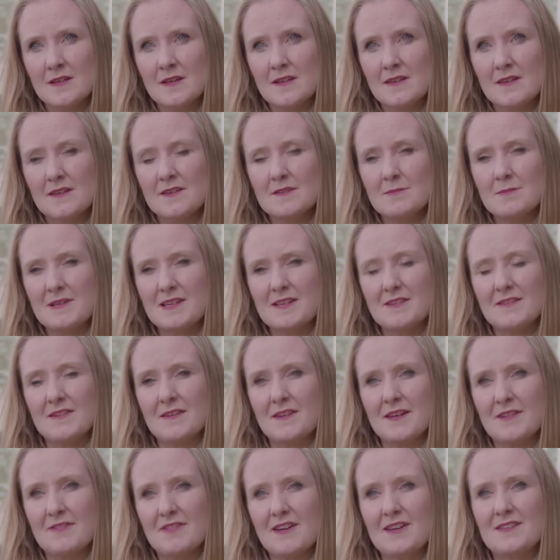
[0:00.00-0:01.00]
This means that
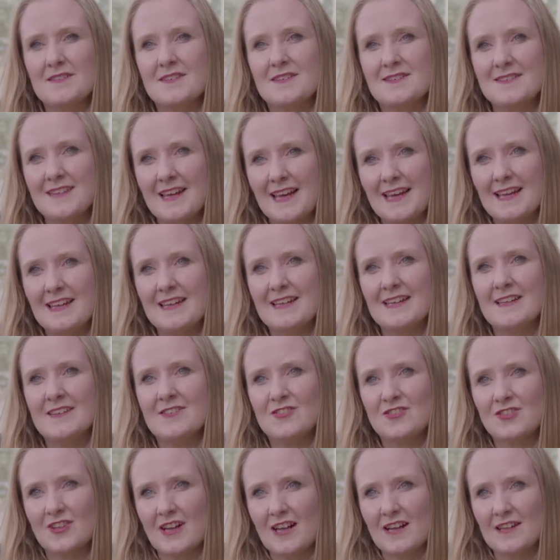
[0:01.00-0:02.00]
they face a daily
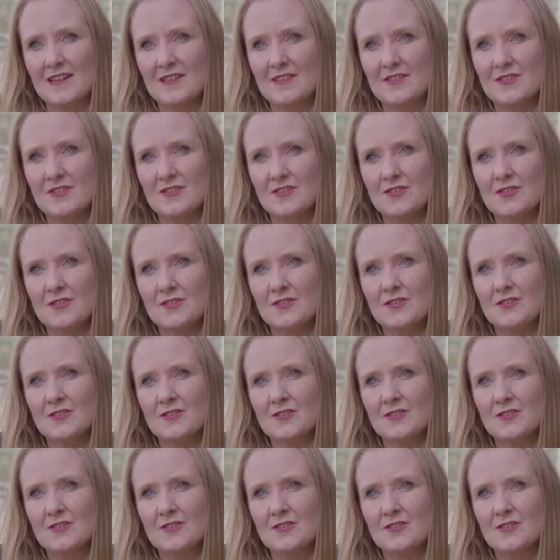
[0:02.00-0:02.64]
challenge